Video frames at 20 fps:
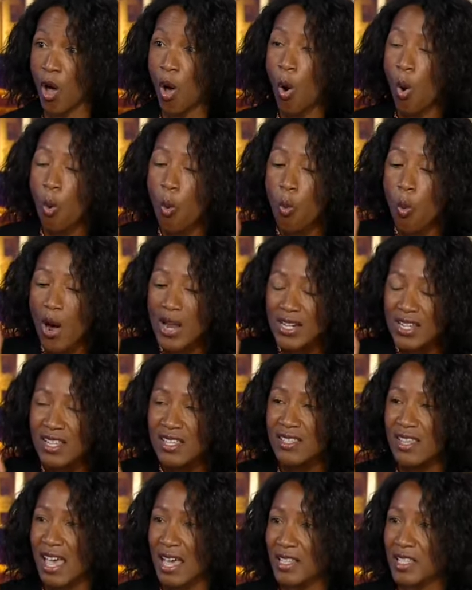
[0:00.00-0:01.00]
What is
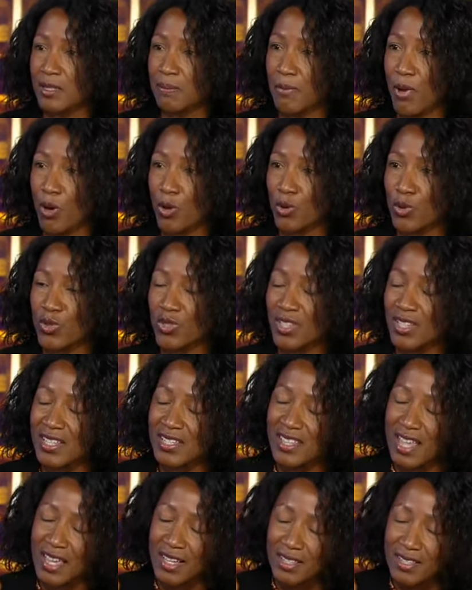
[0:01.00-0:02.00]
exposed is
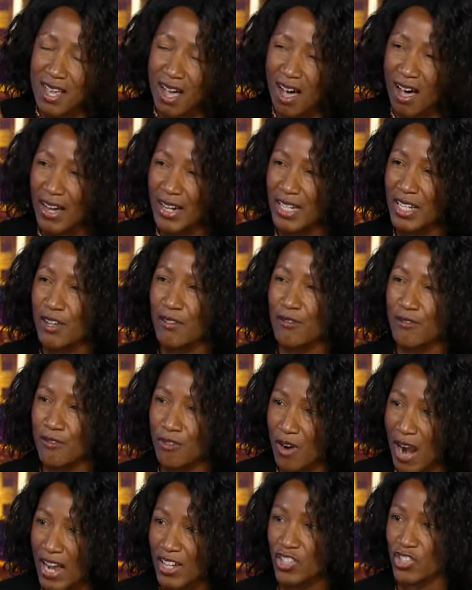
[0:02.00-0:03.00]
a tiny
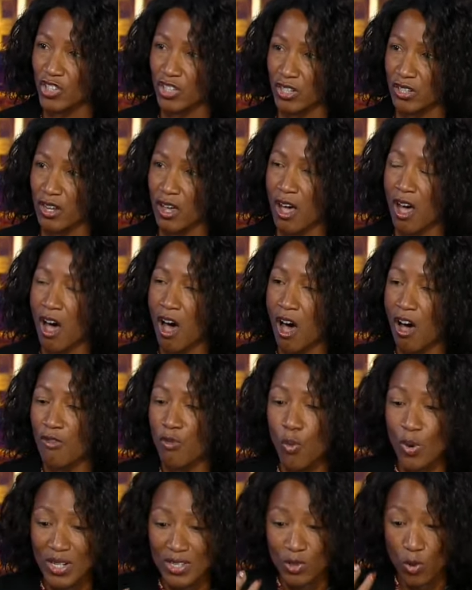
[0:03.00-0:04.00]
fraction of
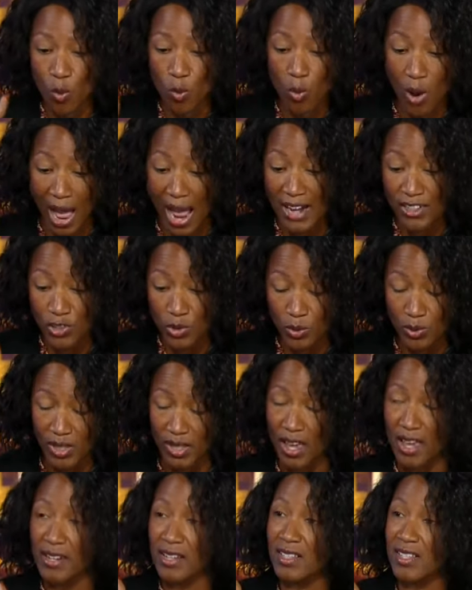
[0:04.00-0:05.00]
what is actually
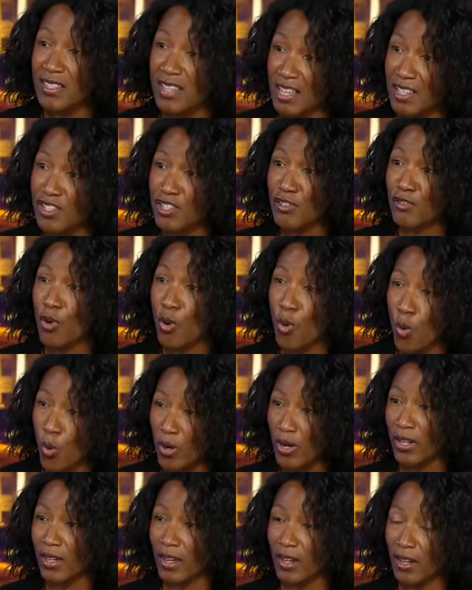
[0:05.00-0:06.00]
an extensive organ